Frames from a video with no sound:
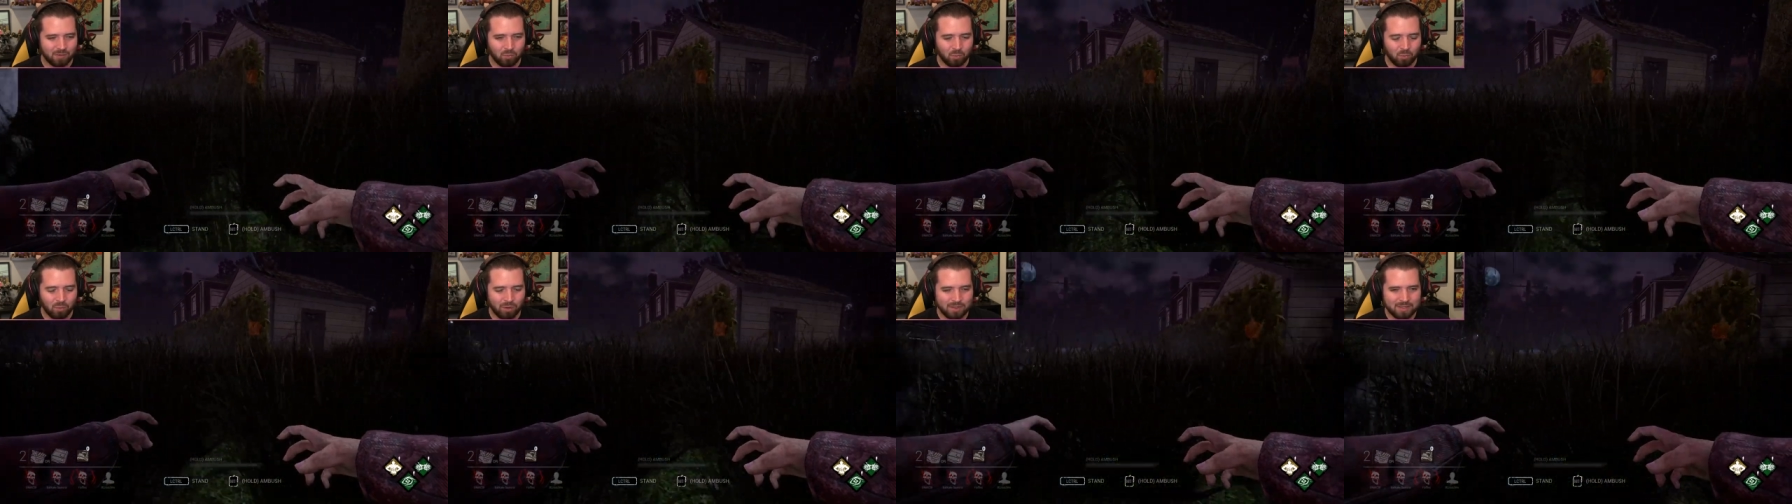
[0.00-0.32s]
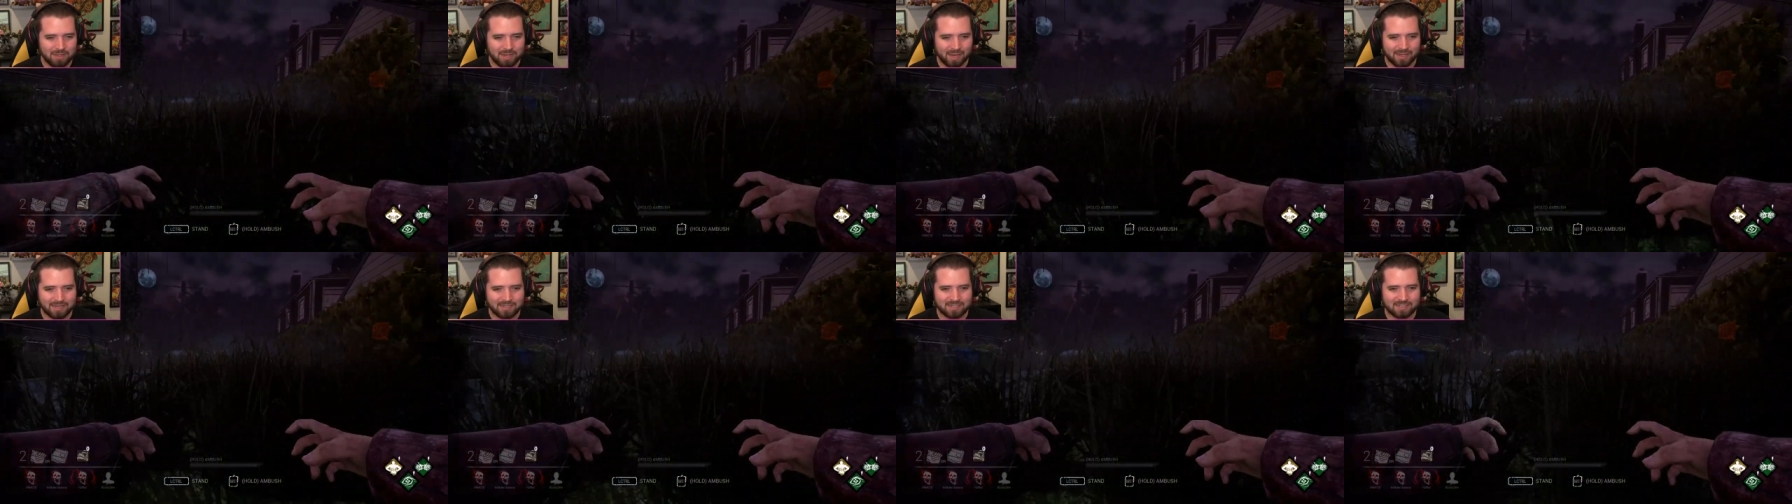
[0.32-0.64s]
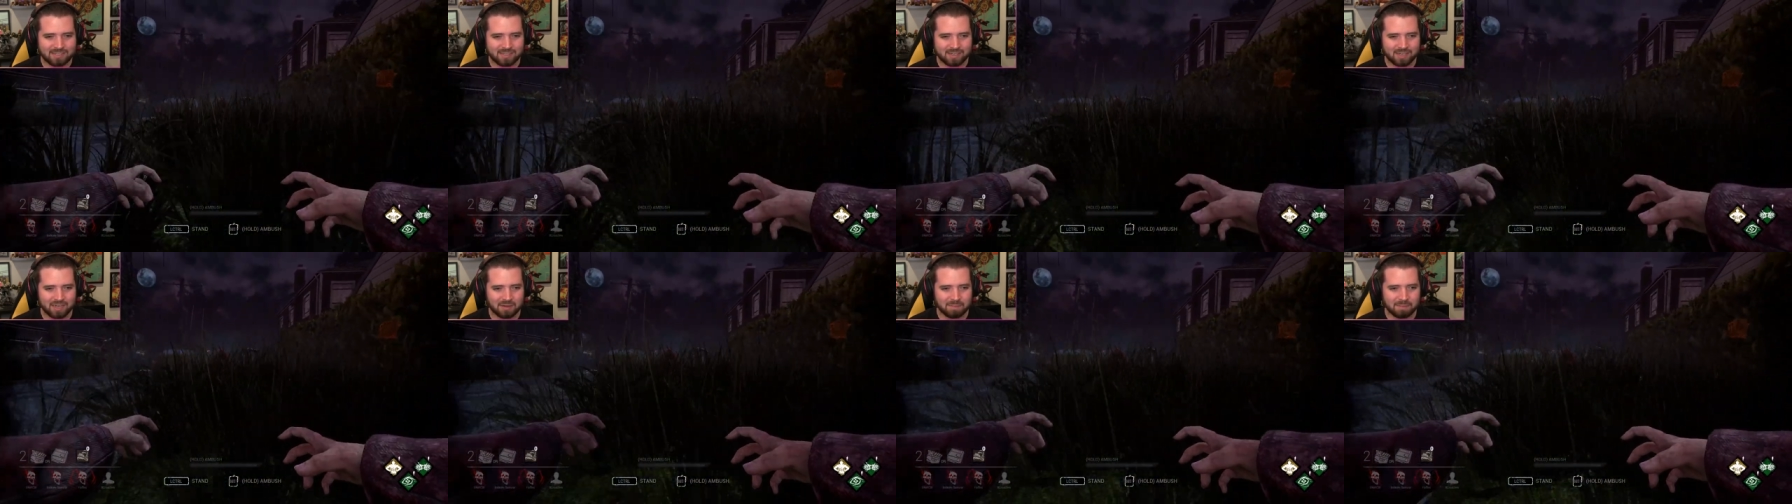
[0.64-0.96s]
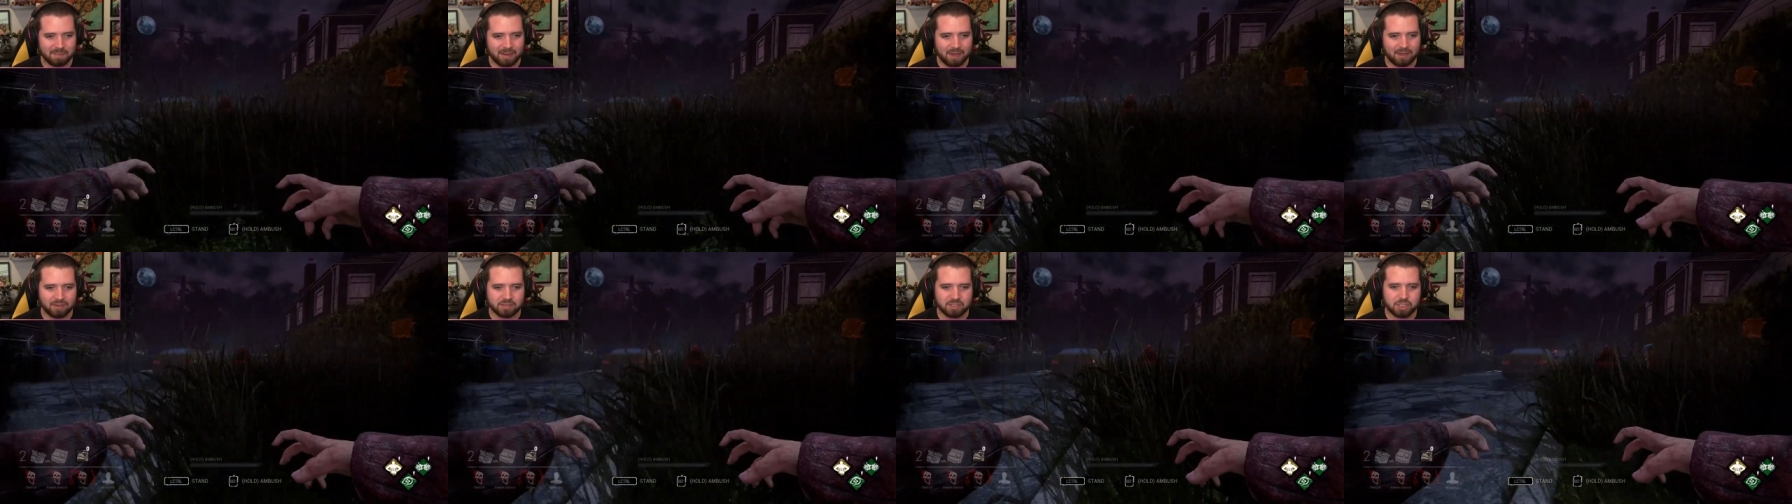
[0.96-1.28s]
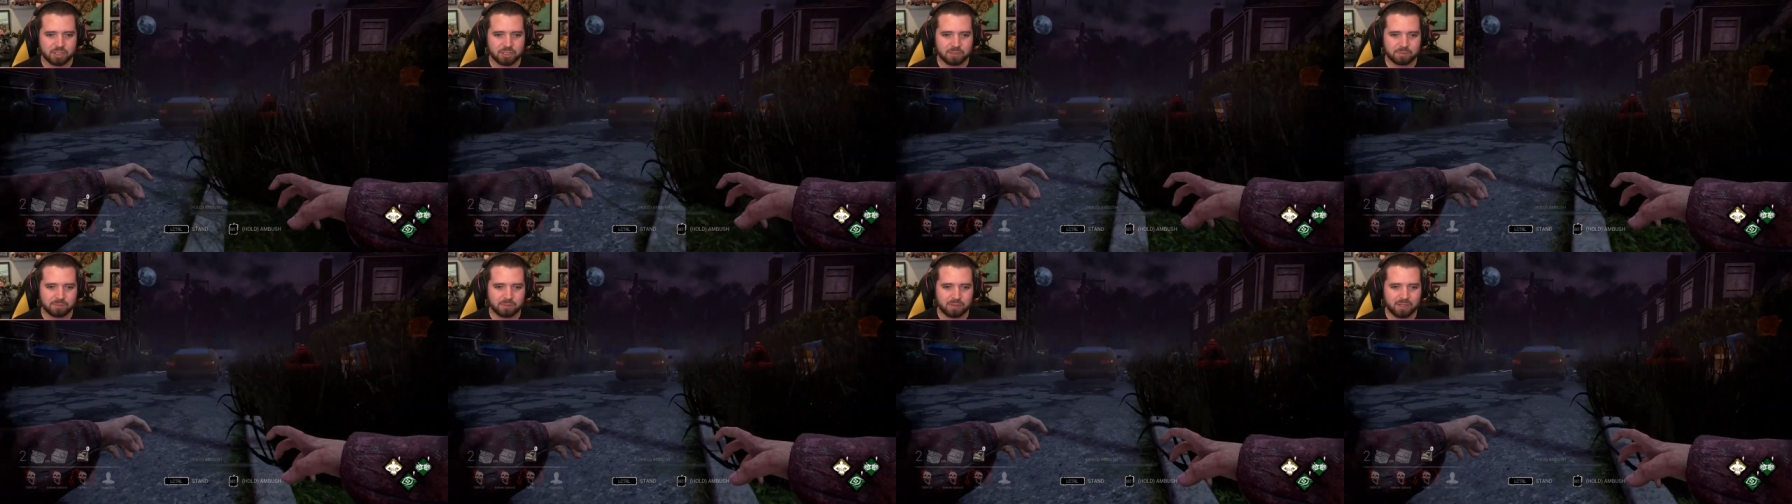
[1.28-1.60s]
One nice thing
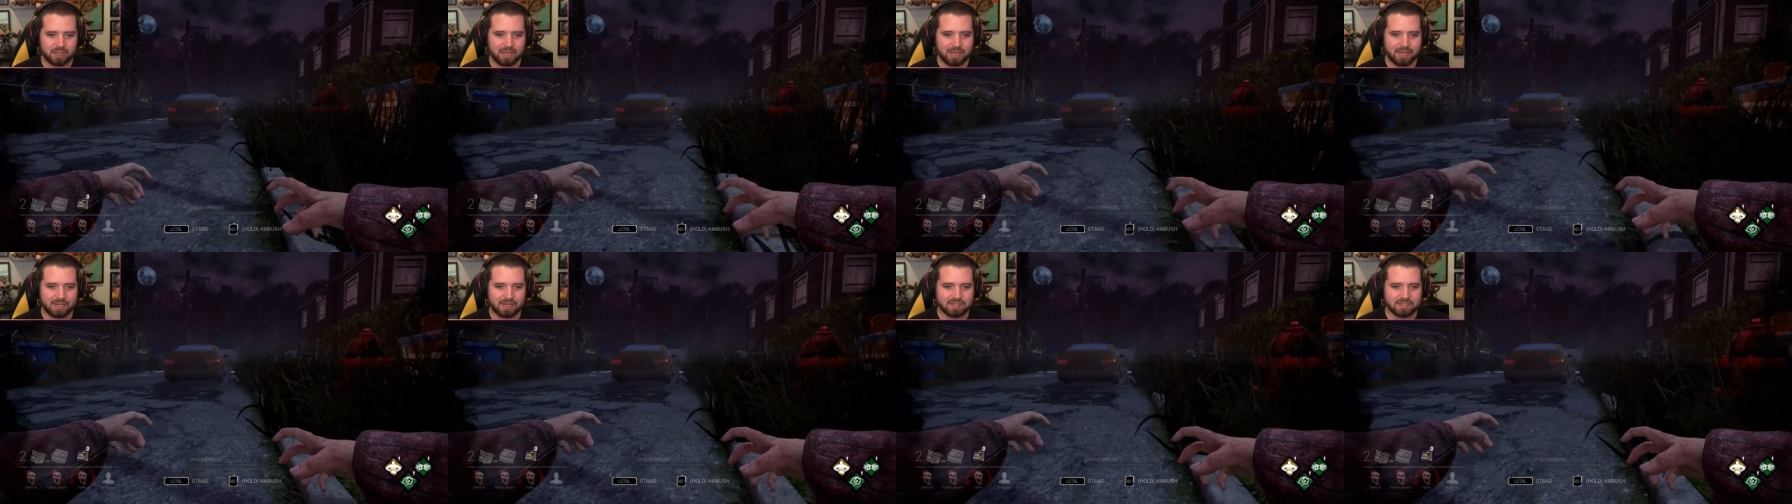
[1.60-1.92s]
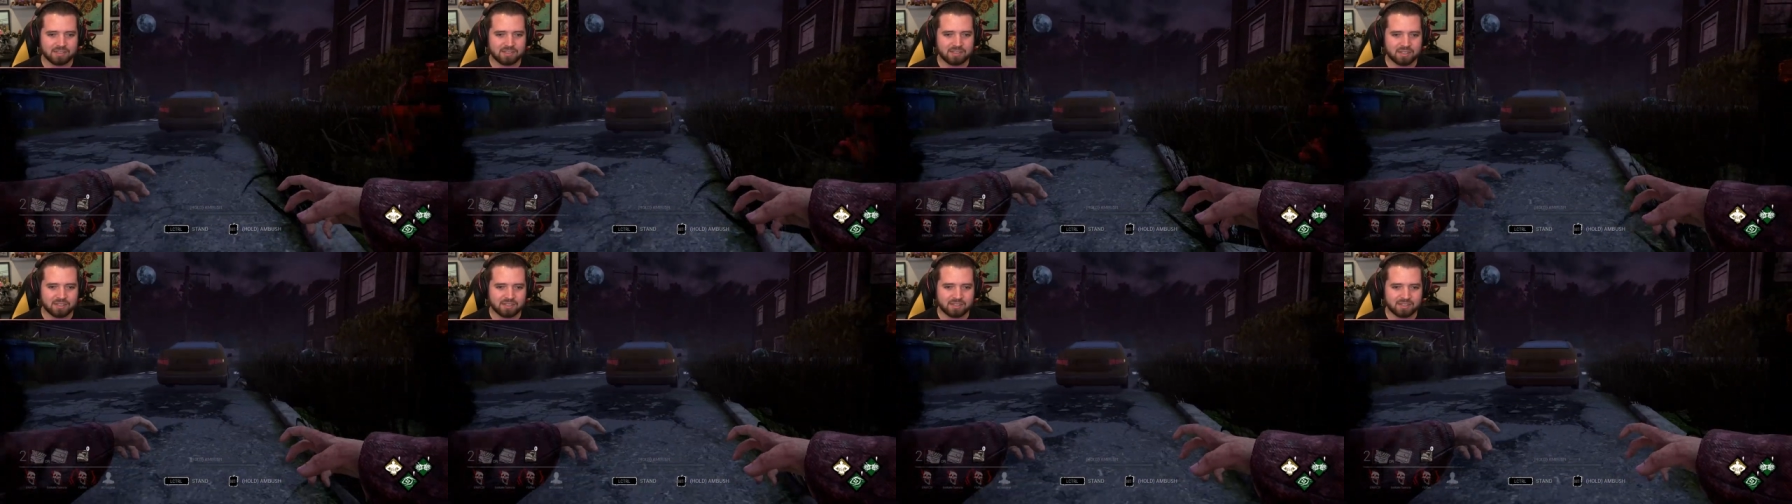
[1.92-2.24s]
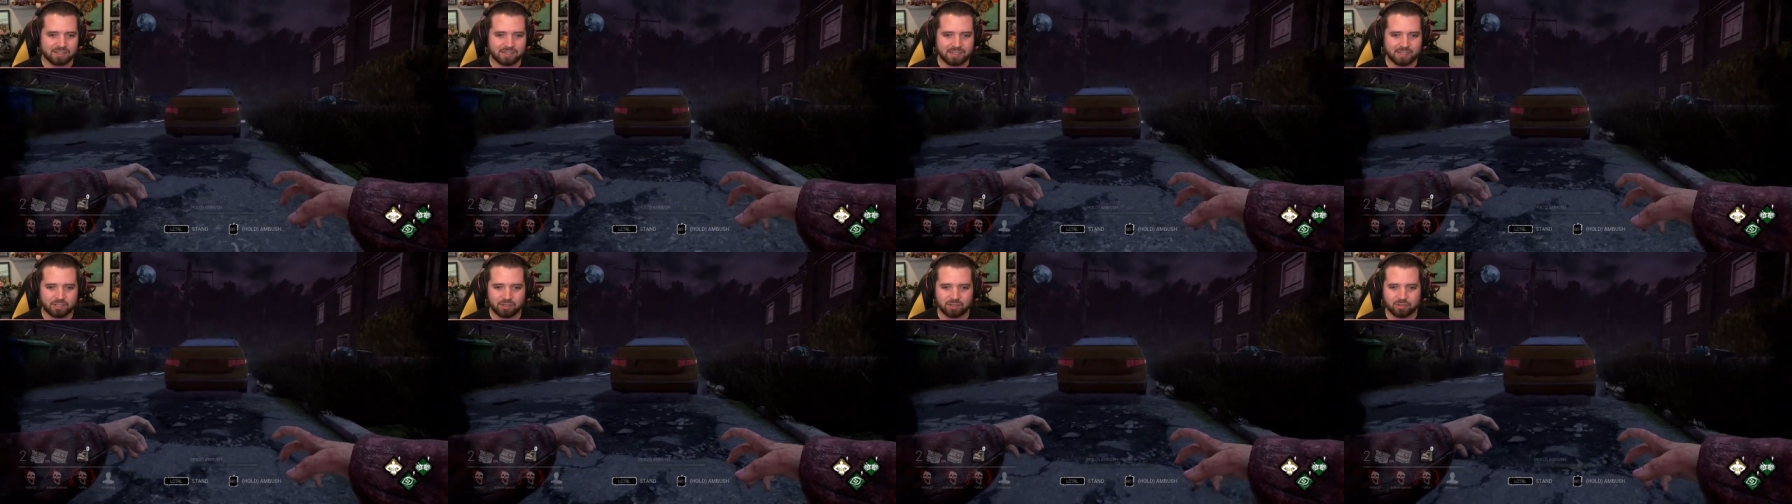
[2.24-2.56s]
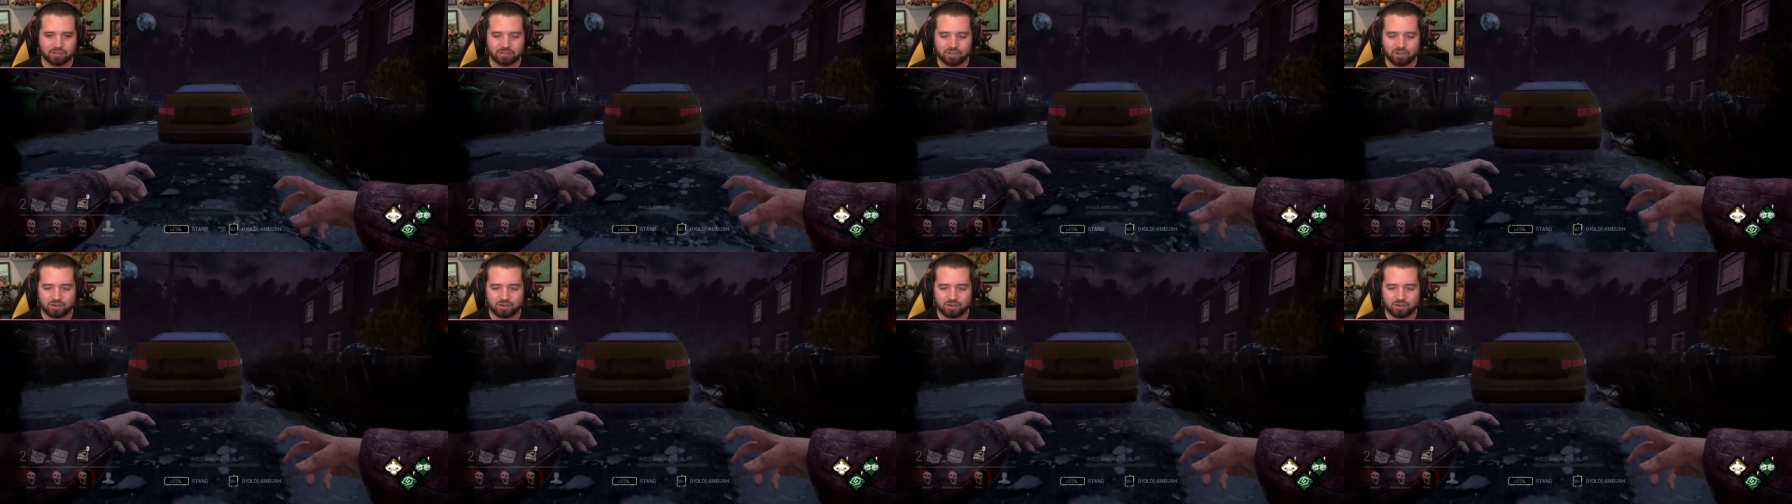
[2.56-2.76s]
about playing as this killer